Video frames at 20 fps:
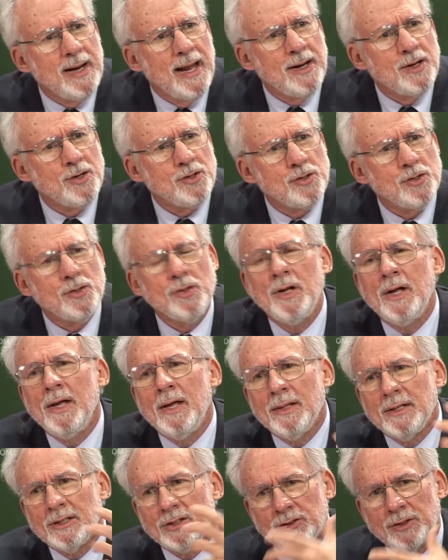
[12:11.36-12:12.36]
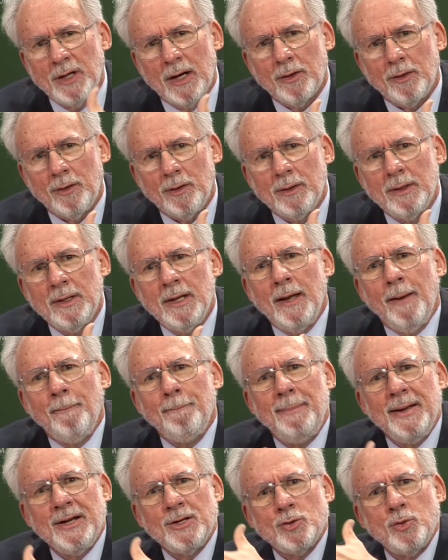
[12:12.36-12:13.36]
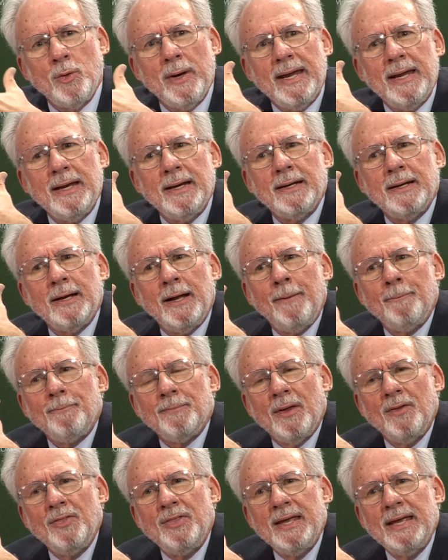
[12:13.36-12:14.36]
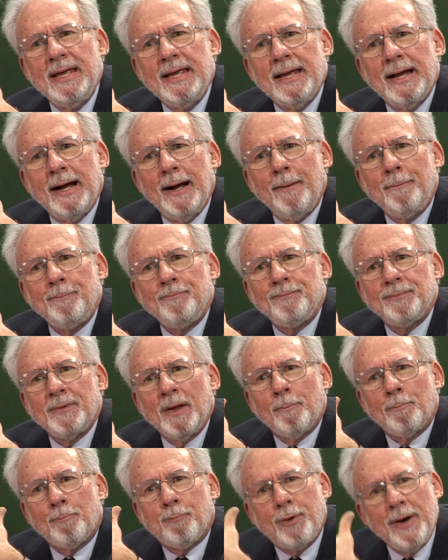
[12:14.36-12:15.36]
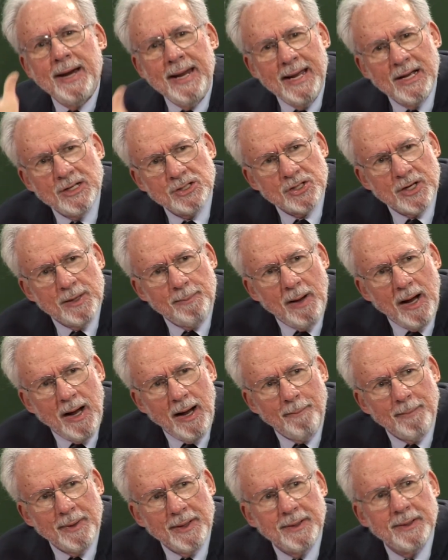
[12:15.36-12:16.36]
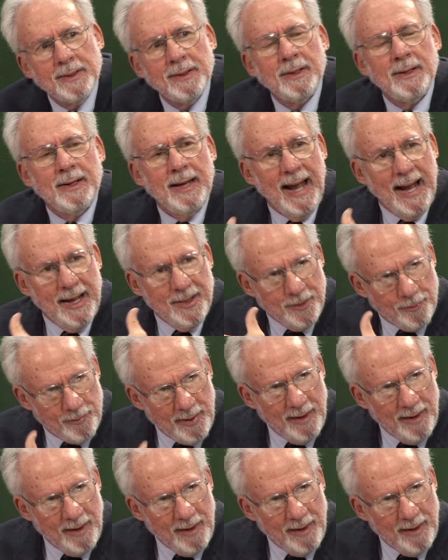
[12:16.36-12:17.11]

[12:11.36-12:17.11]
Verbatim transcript: related to, the struggle between the um, pre Hijra Muhammad and the